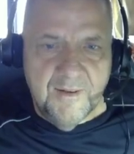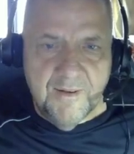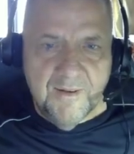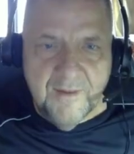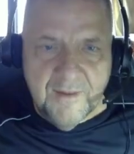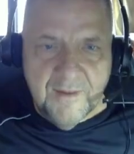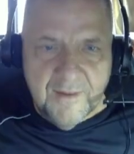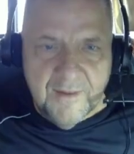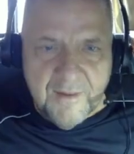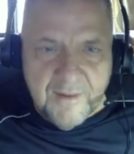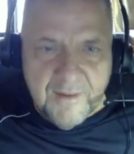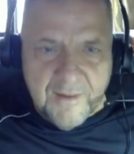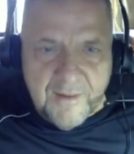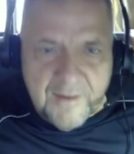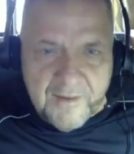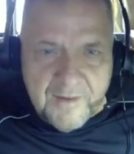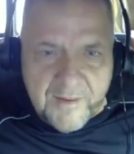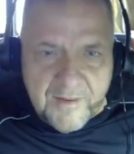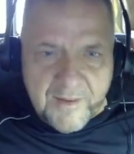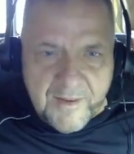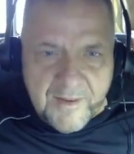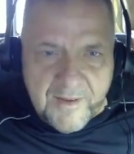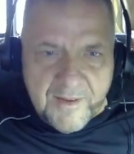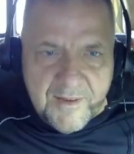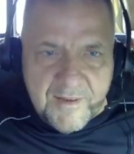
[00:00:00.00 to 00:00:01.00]

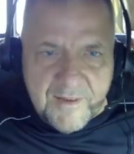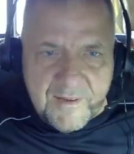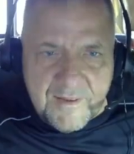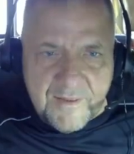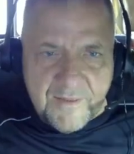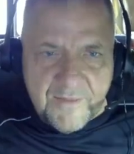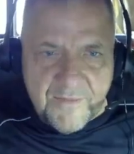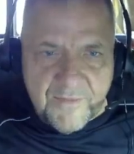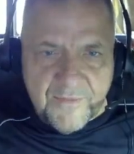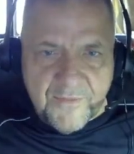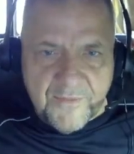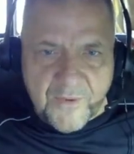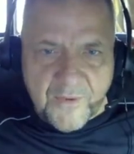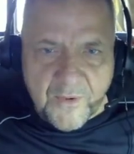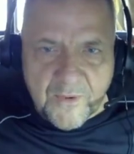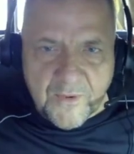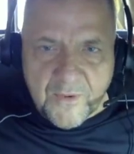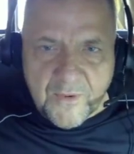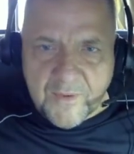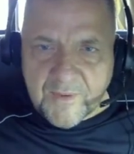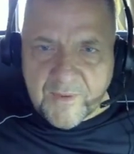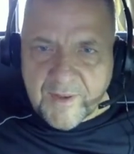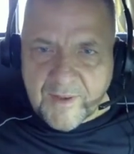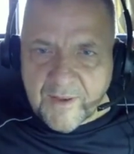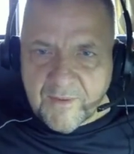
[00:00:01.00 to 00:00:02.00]
there is a
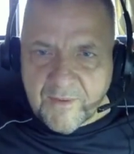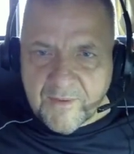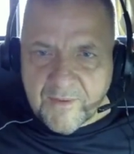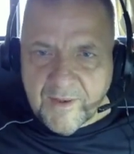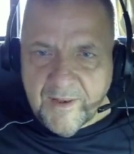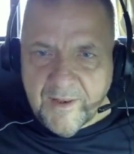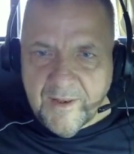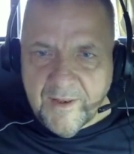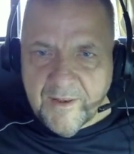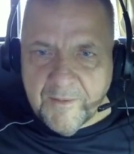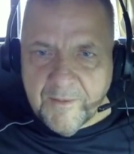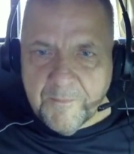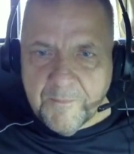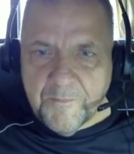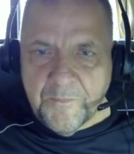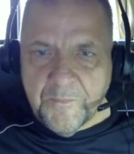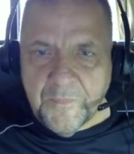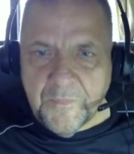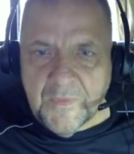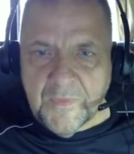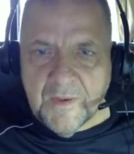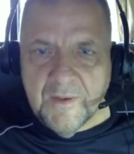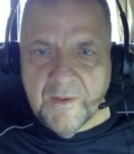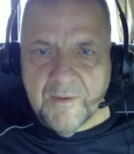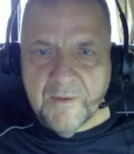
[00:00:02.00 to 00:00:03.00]
photo down here
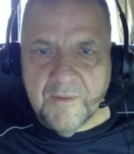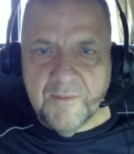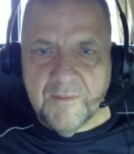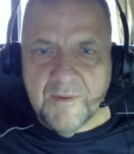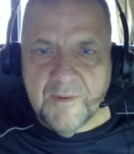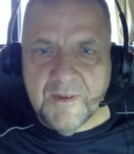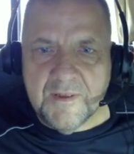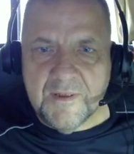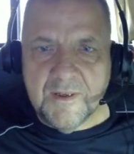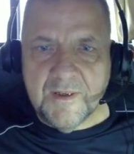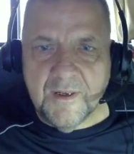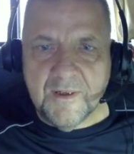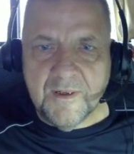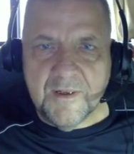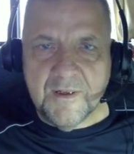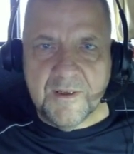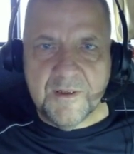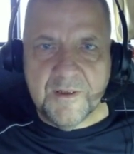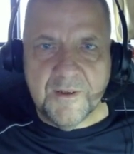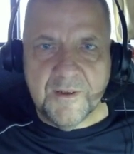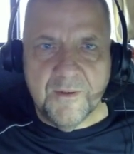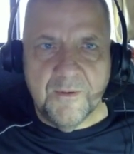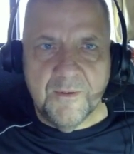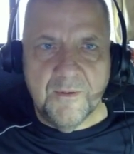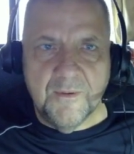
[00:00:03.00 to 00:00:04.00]
which I can
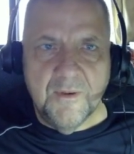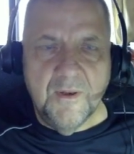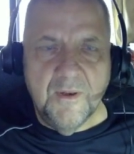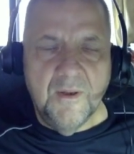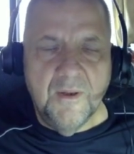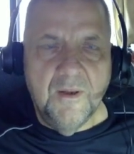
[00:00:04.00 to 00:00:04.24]
show.